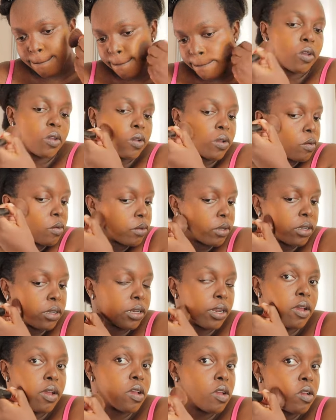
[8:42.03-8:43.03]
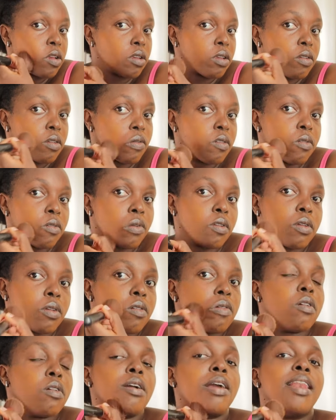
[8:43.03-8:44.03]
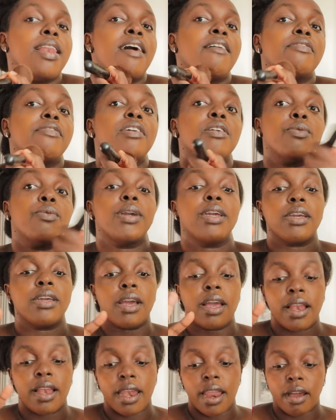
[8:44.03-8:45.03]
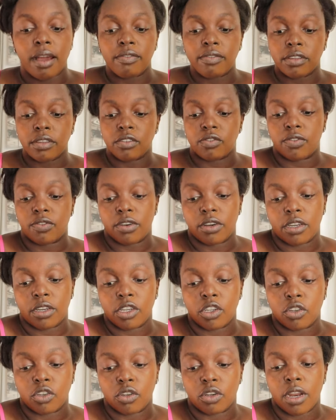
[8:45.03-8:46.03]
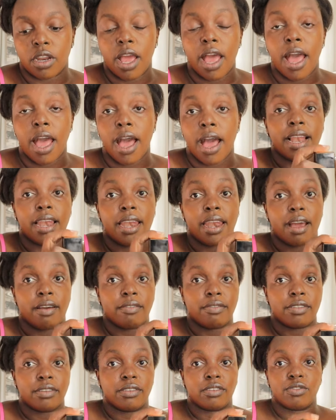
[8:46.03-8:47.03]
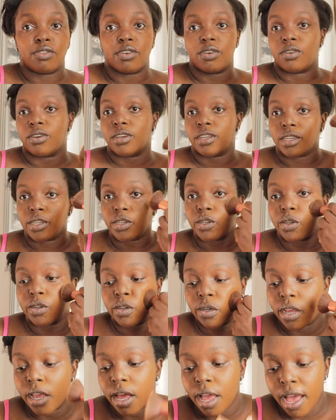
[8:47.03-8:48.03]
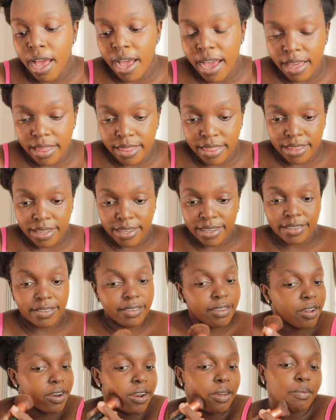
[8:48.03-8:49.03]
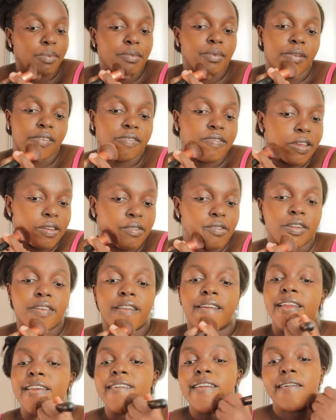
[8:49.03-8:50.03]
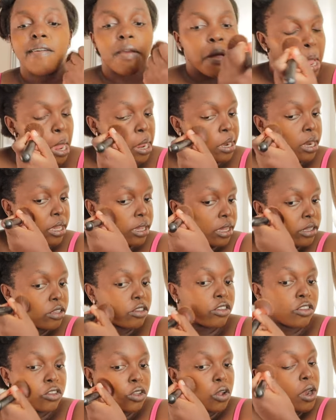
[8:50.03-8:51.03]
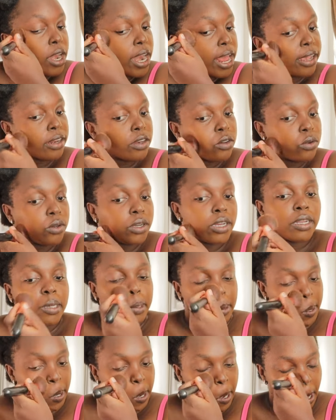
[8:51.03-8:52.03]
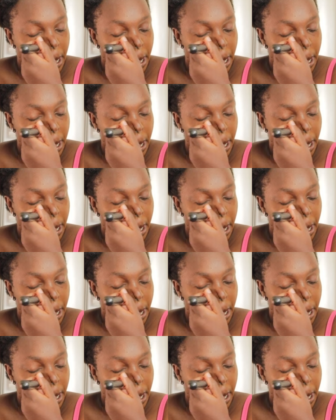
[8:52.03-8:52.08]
So I'm gonna. I love the way, I love this foundation, I love this foundation. I think it's gonna be my favorite. It's so lightweight.